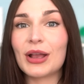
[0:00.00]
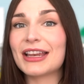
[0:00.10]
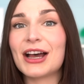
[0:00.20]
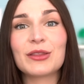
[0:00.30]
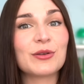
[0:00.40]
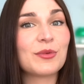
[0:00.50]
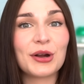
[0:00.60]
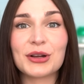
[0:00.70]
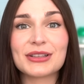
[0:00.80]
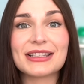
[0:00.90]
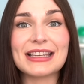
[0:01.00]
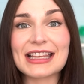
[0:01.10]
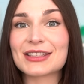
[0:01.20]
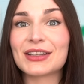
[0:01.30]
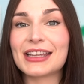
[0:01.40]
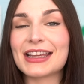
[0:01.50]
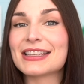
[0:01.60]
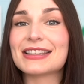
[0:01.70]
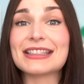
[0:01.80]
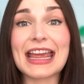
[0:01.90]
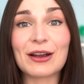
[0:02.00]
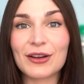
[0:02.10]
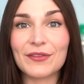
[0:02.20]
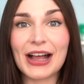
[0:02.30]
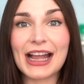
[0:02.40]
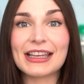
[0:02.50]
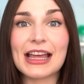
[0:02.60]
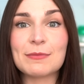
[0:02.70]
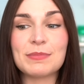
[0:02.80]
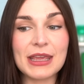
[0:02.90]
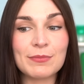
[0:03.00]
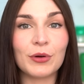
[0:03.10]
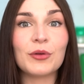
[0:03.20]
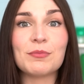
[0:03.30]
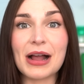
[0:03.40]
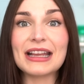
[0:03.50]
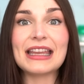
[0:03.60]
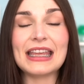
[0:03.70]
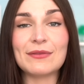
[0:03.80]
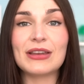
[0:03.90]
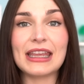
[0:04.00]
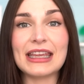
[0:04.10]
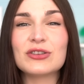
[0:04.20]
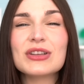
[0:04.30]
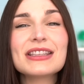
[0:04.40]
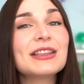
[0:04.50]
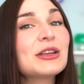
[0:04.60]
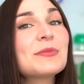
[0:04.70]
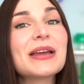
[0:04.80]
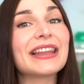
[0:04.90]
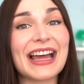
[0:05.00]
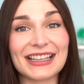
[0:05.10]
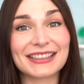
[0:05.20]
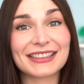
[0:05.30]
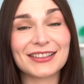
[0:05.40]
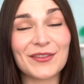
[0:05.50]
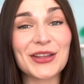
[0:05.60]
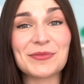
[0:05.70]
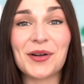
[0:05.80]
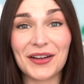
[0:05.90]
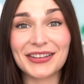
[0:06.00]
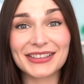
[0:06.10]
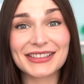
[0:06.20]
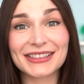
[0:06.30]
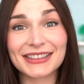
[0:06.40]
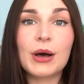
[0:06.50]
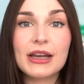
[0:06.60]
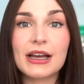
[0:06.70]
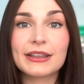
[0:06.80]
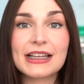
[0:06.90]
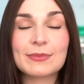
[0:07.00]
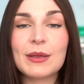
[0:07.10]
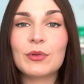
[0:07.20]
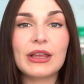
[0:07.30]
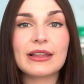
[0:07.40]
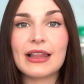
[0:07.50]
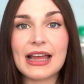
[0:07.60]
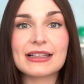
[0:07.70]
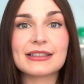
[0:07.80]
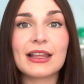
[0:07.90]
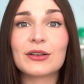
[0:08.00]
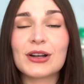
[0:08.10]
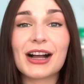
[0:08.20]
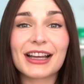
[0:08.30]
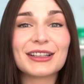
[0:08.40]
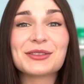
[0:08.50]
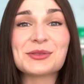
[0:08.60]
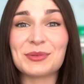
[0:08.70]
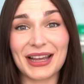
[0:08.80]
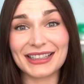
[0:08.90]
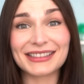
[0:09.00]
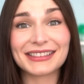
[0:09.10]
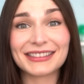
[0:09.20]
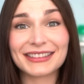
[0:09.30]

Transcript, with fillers: in other words, Nestle is terrified that people might even eat just a little bit less of their products. But unless people eat less, then they're not going to lose weight.